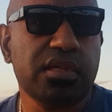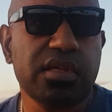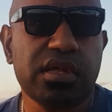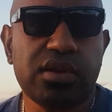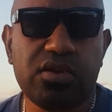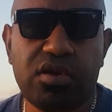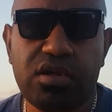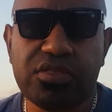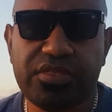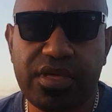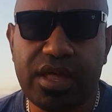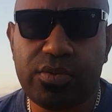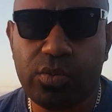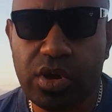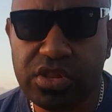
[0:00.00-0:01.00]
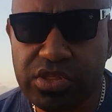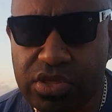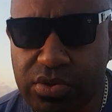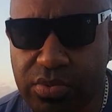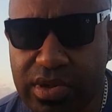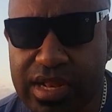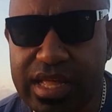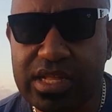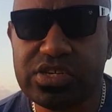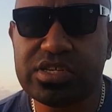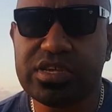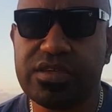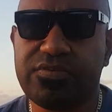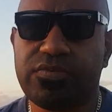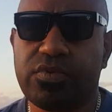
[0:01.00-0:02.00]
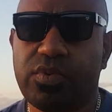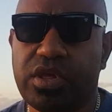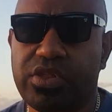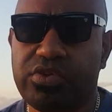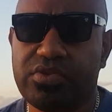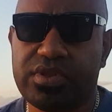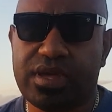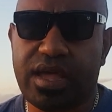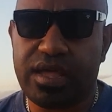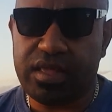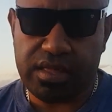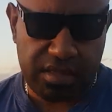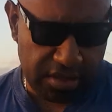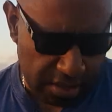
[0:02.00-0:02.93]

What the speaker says: In all that, what do you really achieve when you die?